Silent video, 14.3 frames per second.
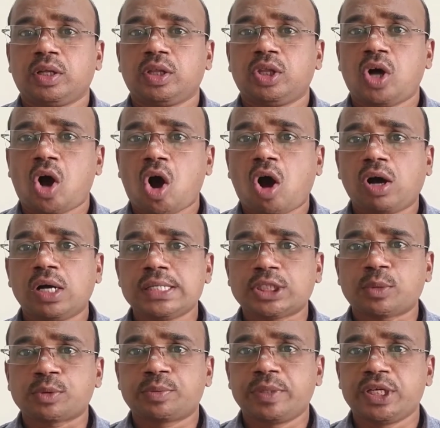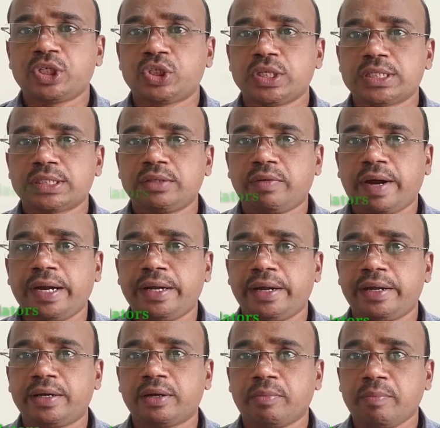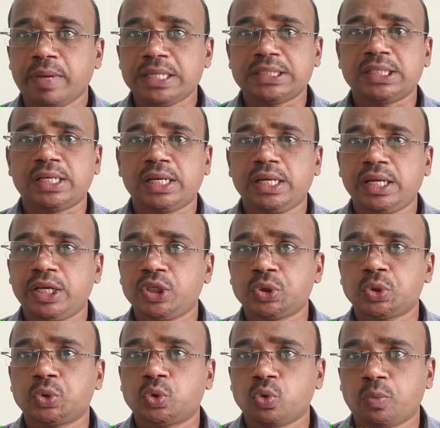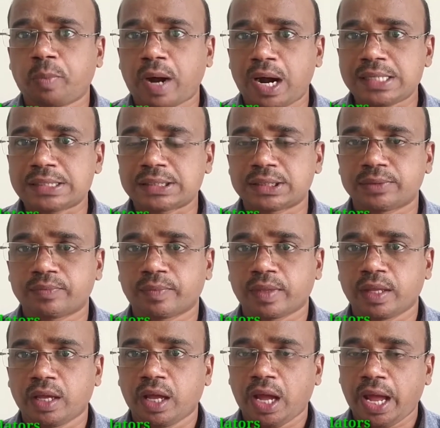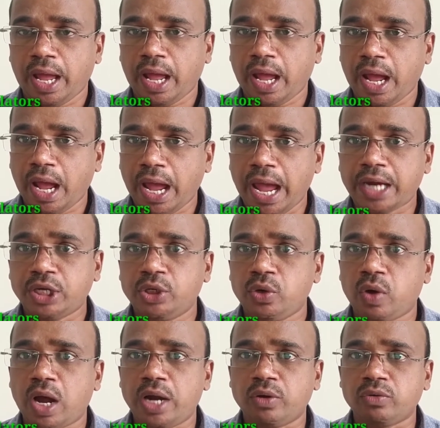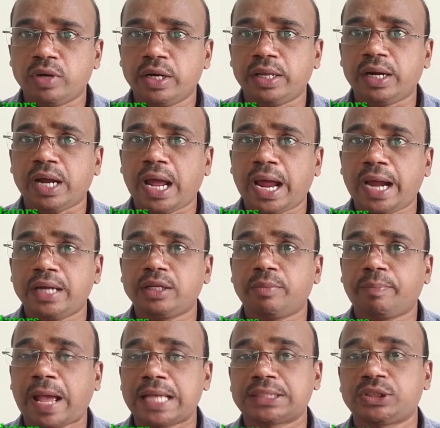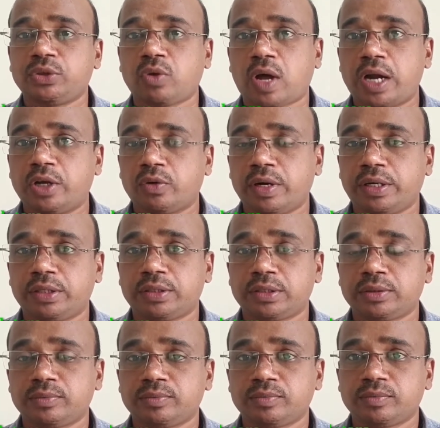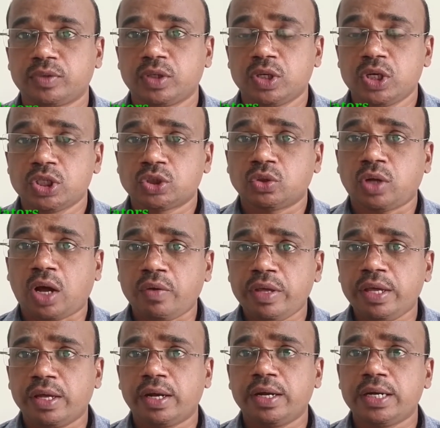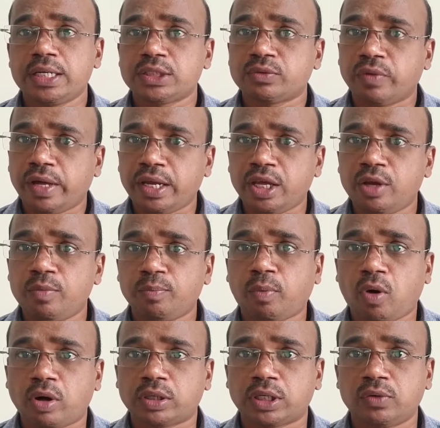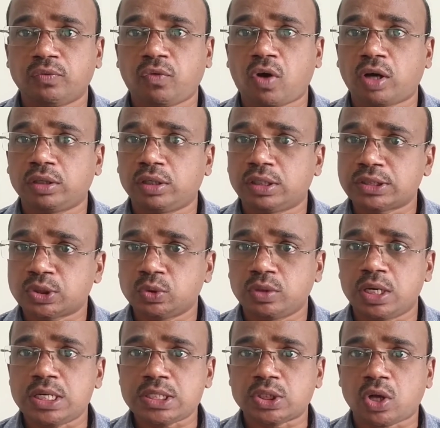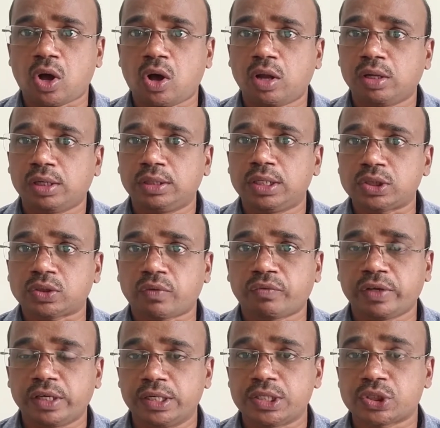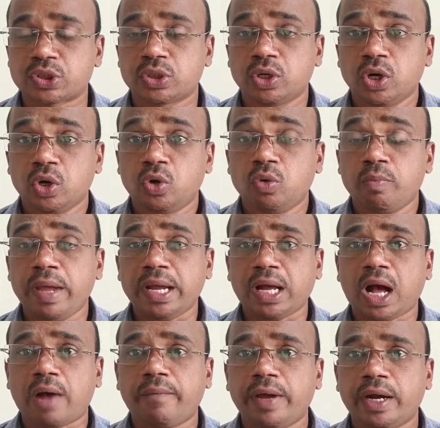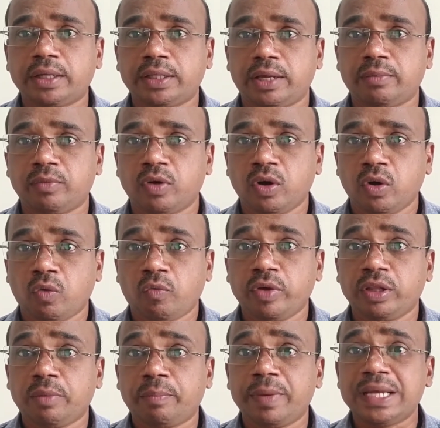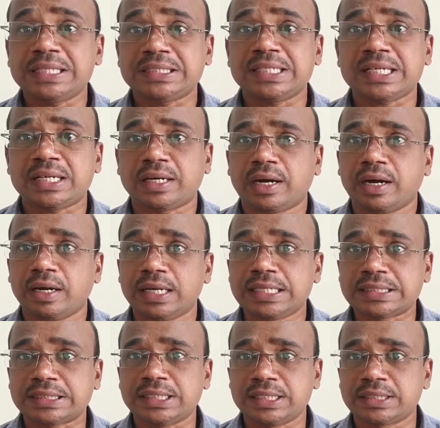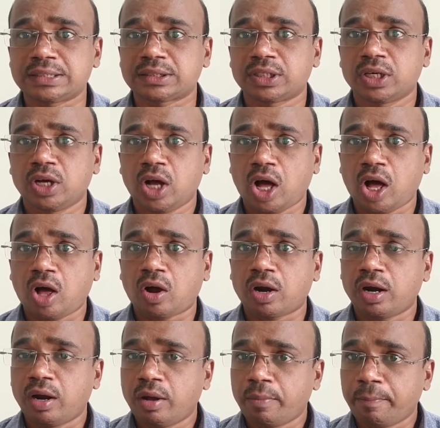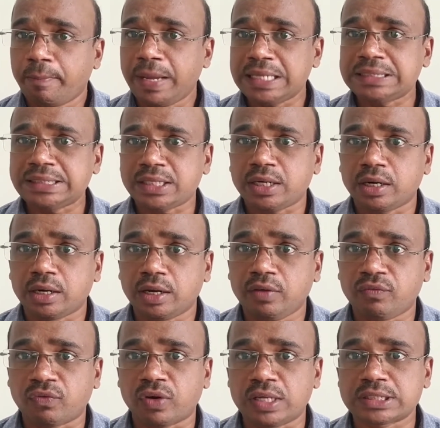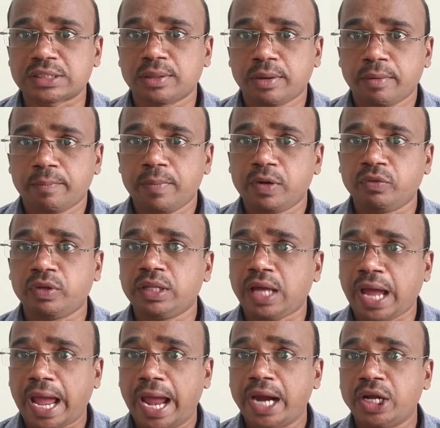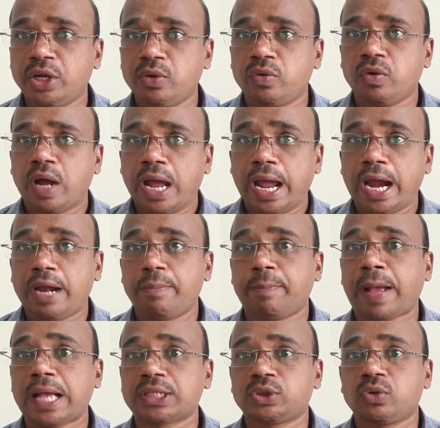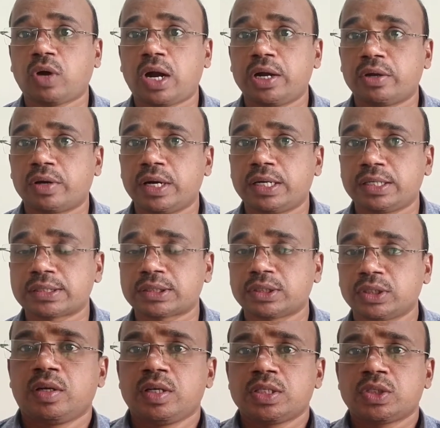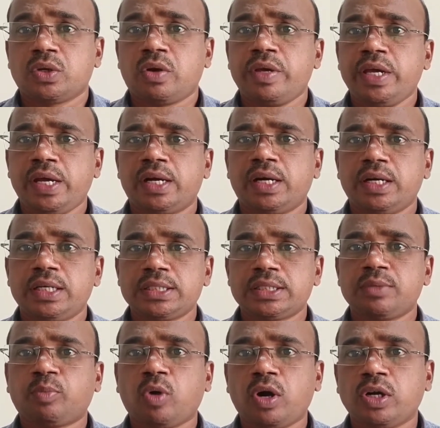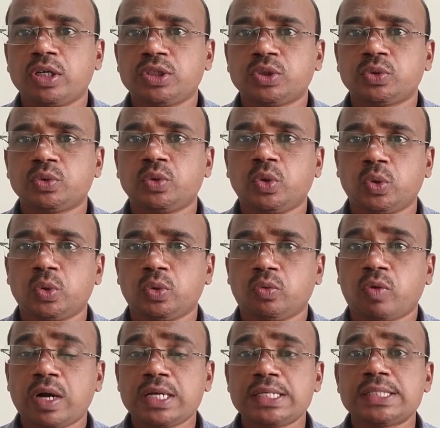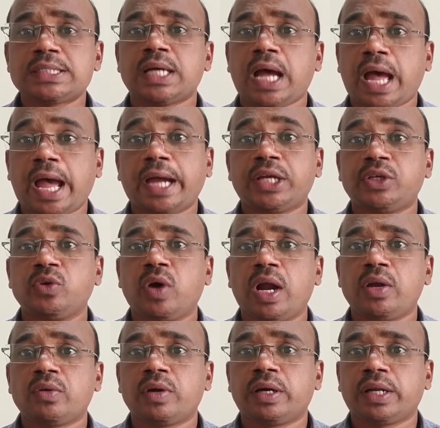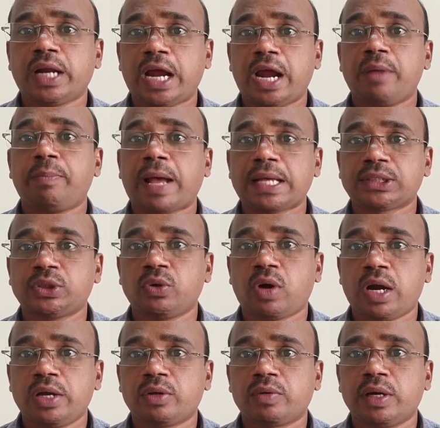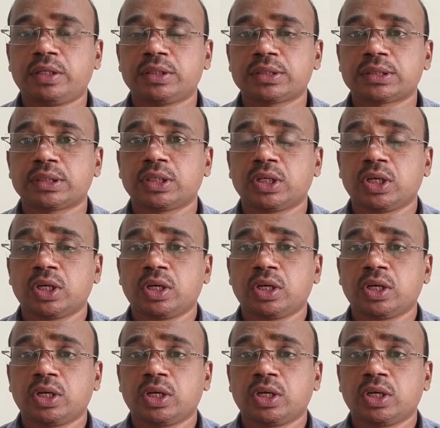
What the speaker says: The organs of speech is divided basically into two parts: active articulator and the passive articulator. So now here it is very important for the students or learners of English to make aware them with the basic distinct or basic difference between the active and passive articulators. So here it is important to know what is active articulator and passive articulators.